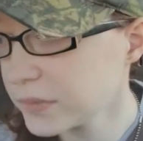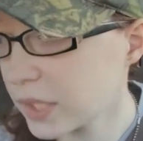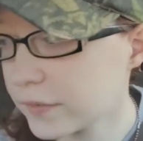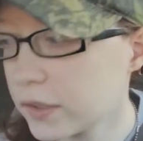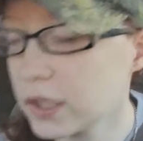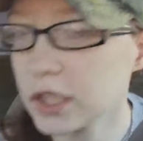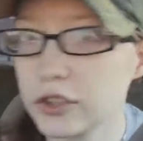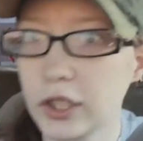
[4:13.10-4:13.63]

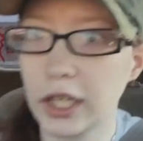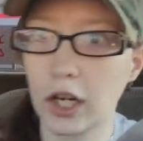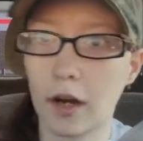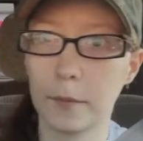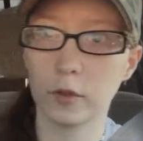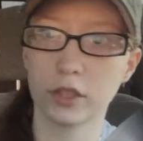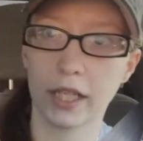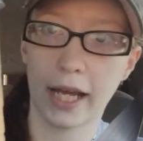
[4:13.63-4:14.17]
I've already drank
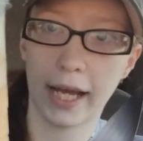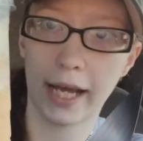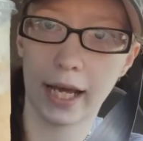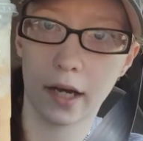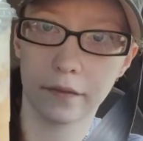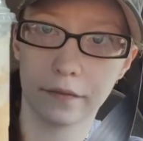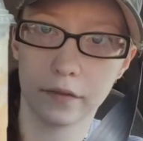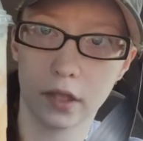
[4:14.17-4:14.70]
almost
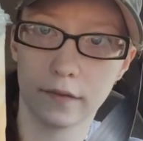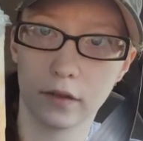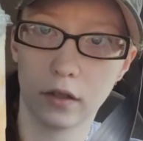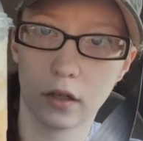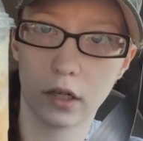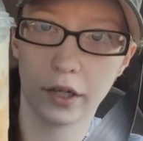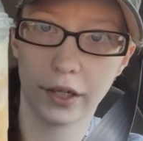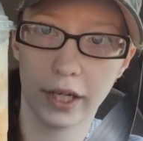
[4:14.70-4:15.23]
half of a
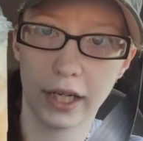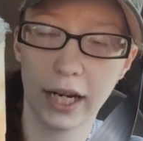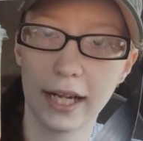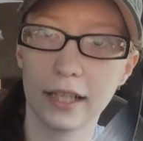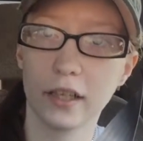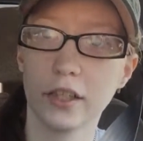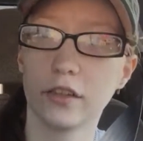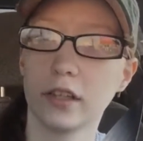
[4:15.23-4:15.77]
grande,
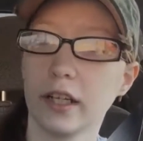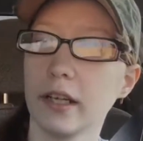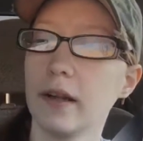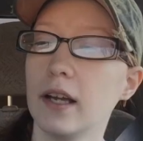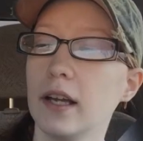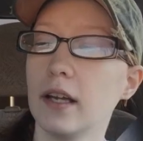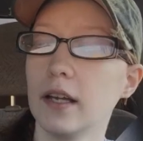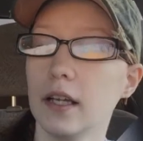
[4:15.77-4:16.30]
and literally,
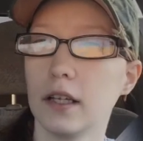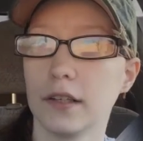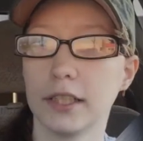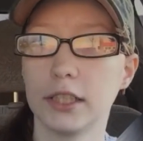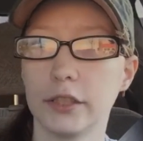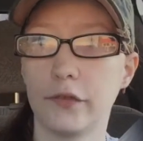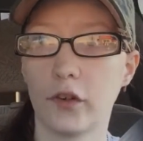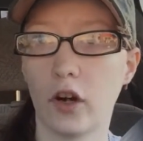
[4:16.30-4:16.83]

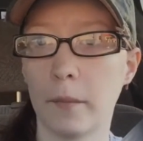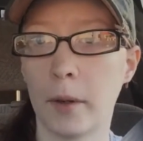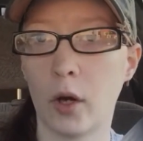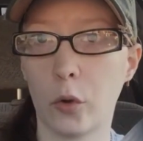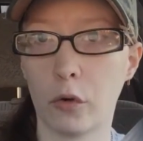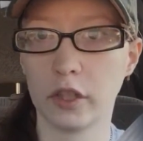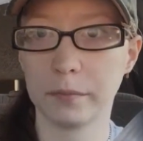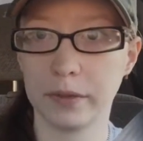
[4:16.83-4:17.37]
this is for all my
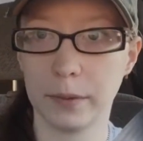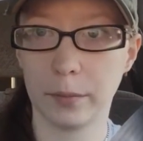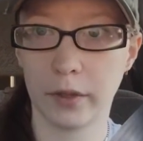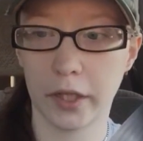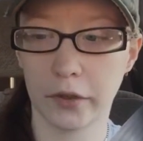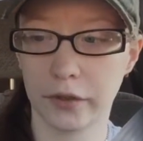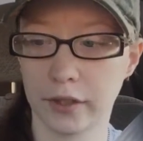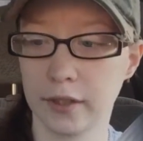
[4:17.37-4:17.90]
horse people
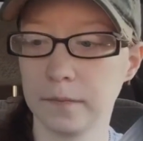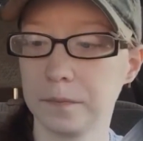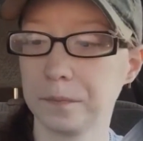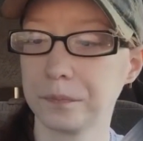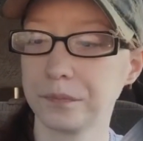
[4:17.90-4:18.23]
out there.